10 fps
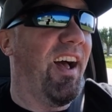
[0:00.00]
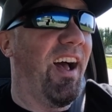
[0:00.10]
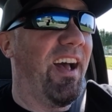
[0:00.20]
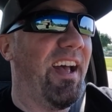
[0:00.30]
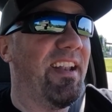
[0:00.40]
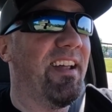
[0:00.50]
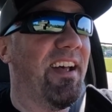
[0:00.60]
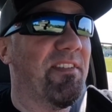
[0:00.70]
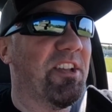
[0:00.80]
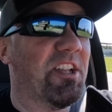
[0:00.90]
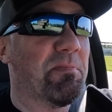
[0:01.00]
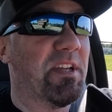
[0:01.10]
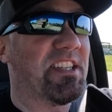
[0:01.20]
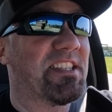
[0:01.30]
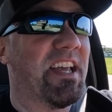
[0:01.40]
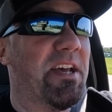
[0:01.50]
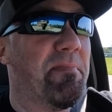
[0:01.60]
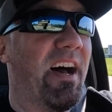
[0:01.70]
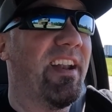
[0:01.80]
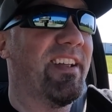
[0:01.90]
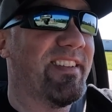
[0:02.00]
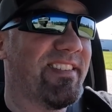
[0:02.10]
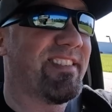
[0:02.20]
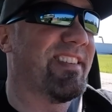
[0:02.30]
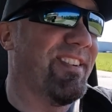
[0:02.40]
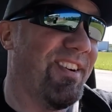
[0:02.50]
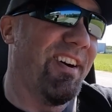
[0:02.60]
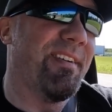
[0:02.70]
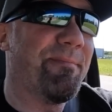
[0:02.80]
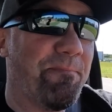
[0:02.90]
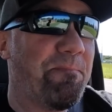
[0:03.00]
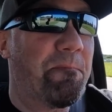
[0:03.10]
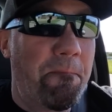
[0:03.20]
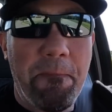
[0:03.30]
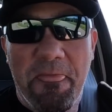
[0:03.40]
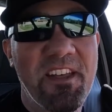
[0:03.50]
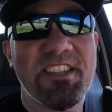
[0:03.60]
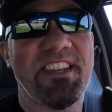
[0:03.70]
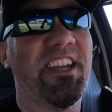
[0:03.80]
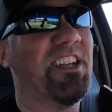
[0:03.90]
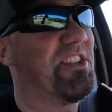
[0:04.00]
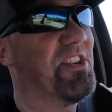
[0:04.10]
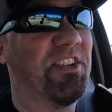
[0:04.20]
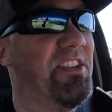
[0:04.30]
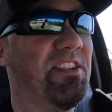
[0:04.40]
I had to have a little bit to say about it, so let's get into it.